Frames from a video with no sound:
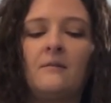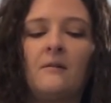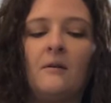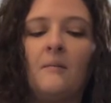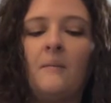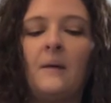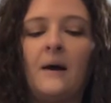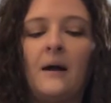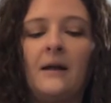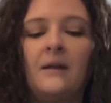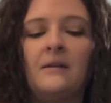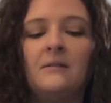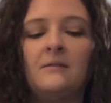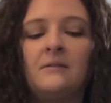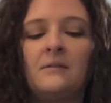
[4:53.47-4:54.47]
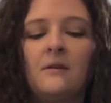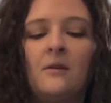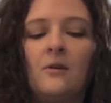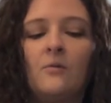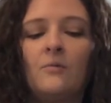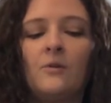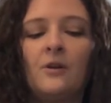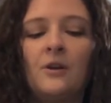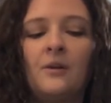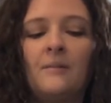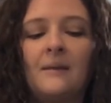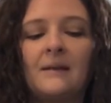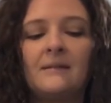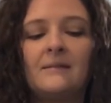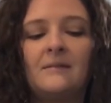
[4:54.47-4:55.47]
combined, we're gonna
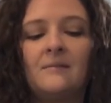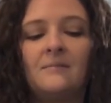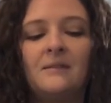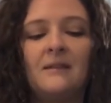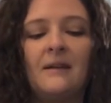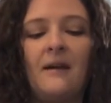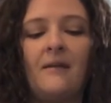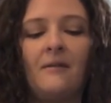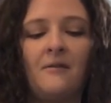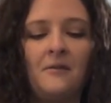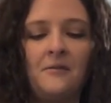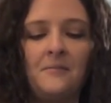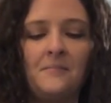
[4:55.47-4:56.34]
mix them together